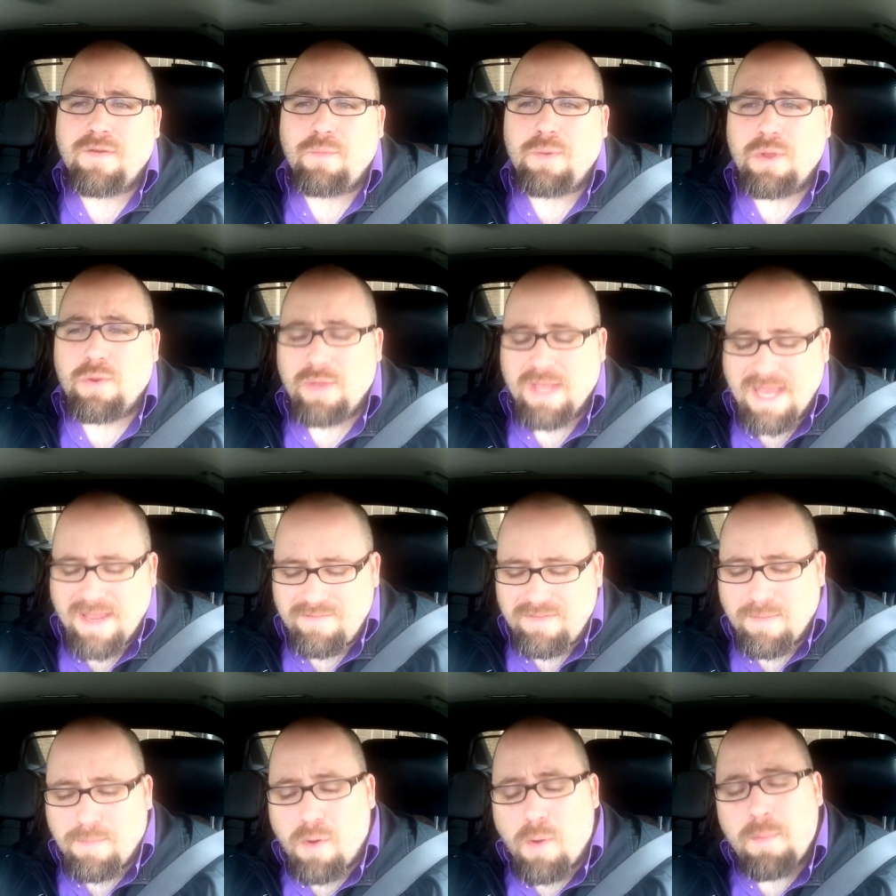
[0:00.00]
And we only
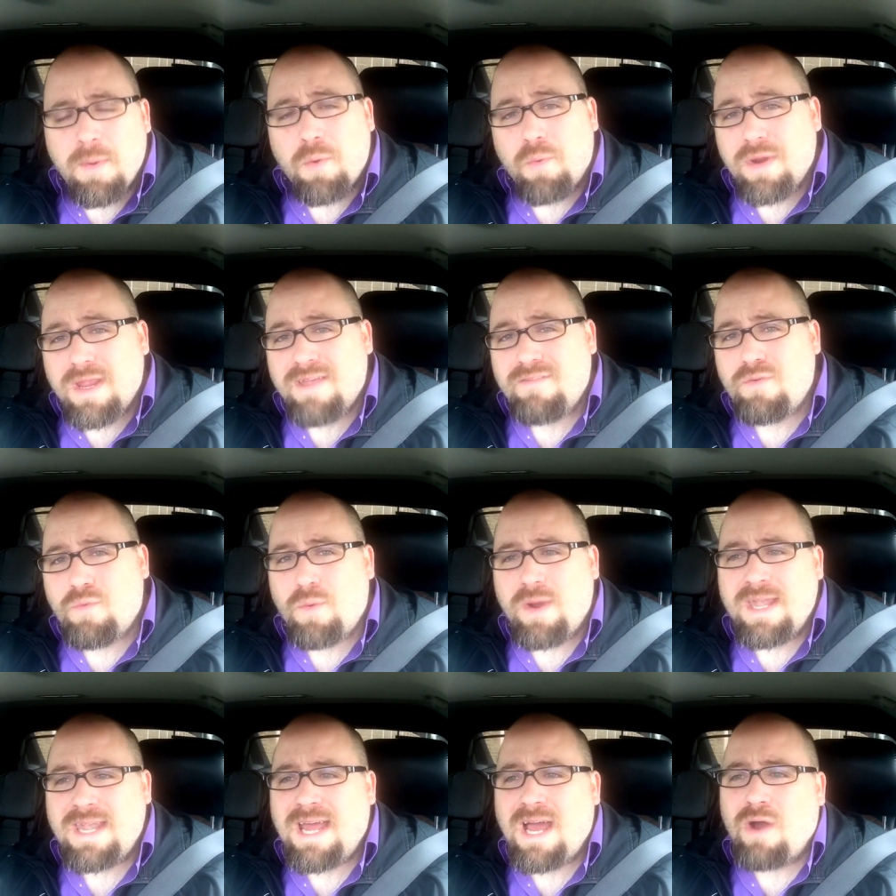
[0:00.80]
have the moment we're given
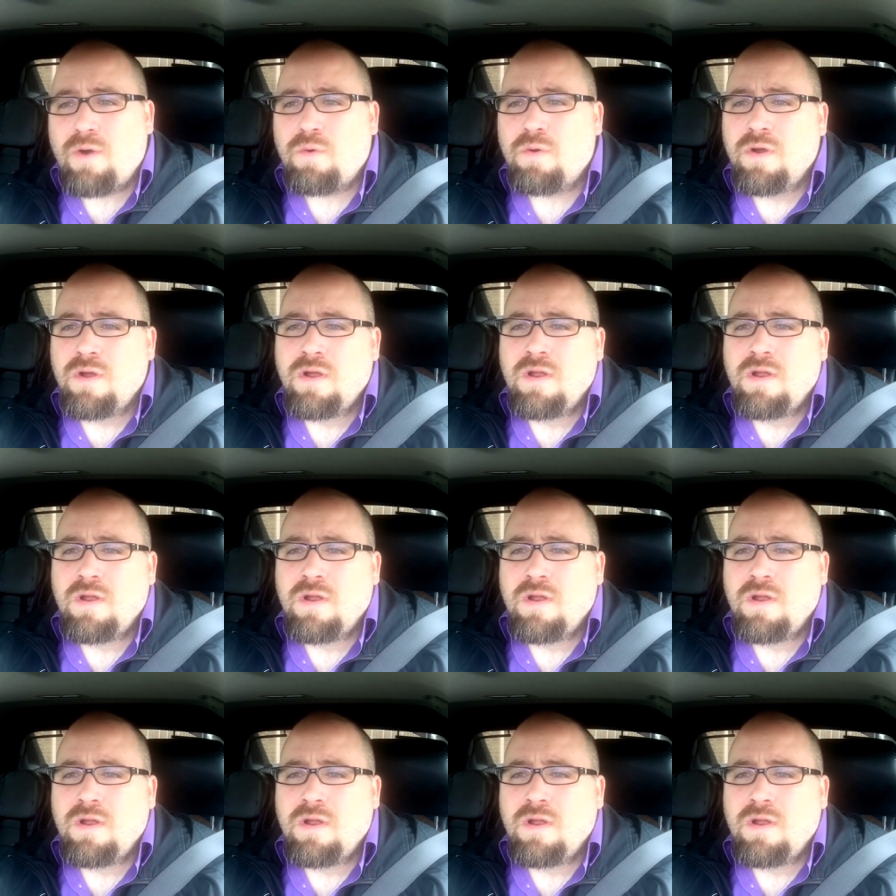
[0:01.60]
right now.